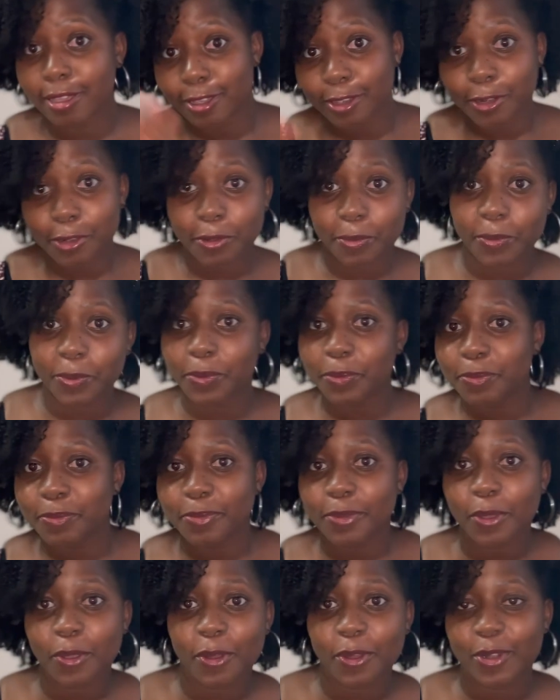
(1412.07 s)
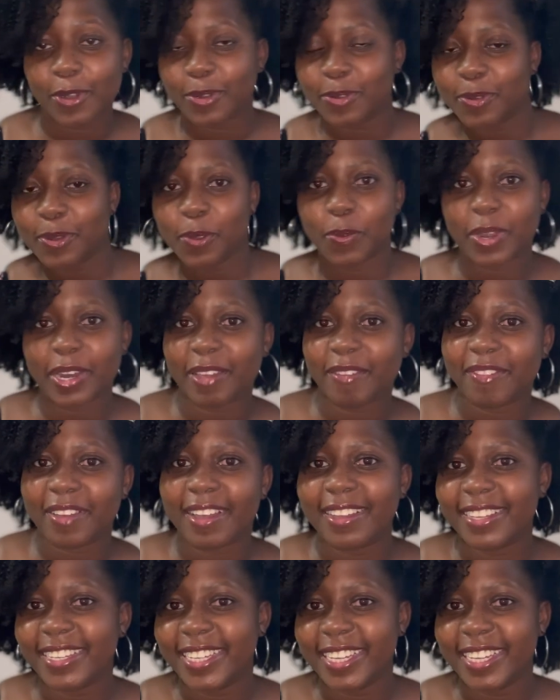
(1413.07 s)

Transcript: crew or whatever.